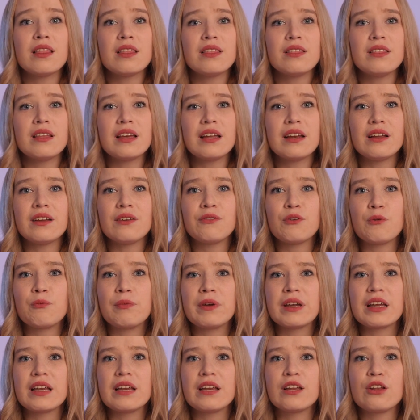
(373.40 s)
There, the
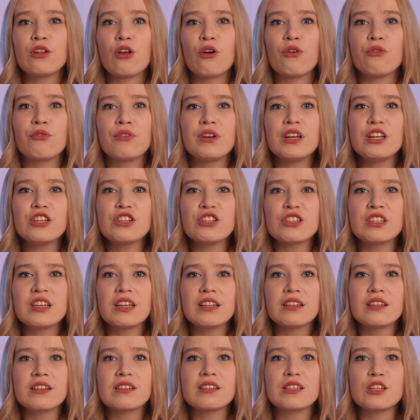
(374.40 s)
beginning of each
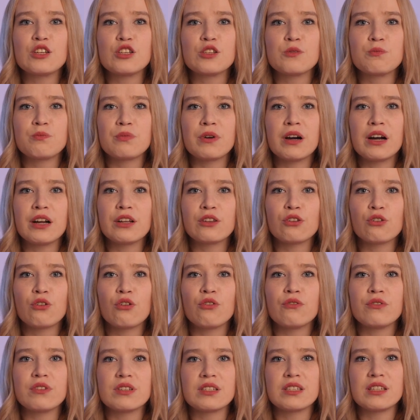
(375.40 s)
sentence is part
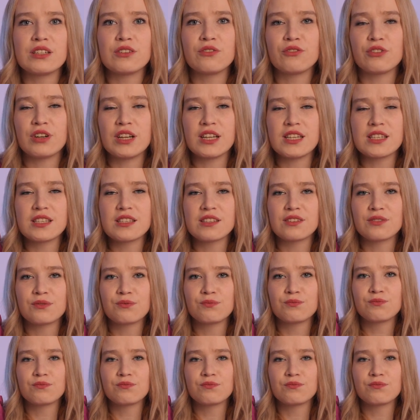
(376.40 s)
of a seed phrase.